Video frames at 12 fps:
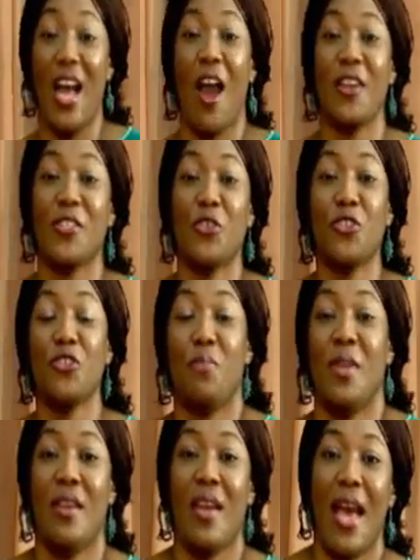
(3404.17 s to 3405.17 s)
Our social
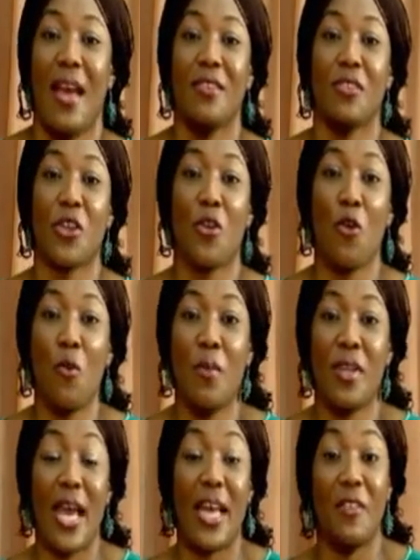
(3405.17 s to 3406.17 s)
media handles are
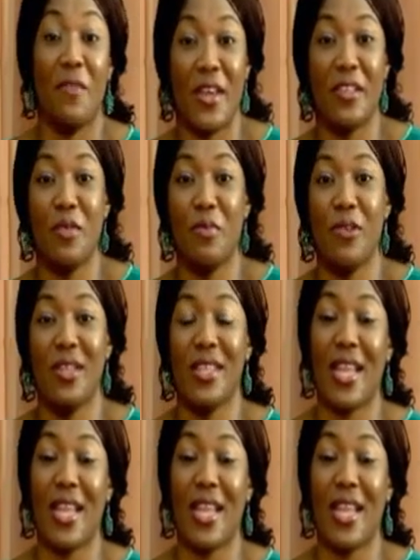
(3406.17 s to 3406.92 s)
open and available.